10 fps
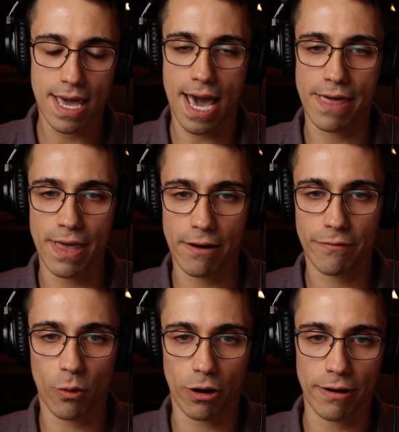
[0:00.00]
and
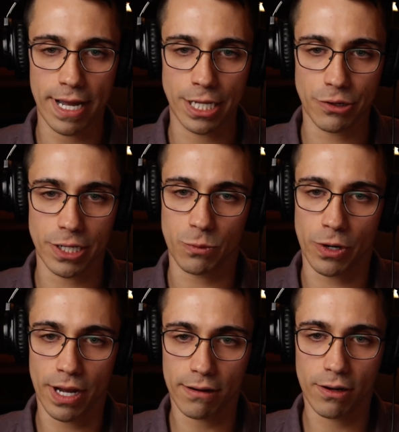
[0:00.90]
therefore her injuries were
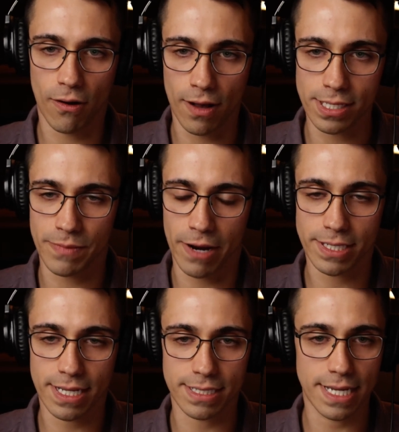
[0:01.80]
not caused by
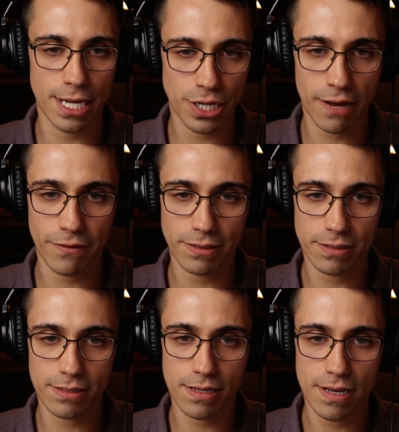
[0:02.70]
resuscitation efforts.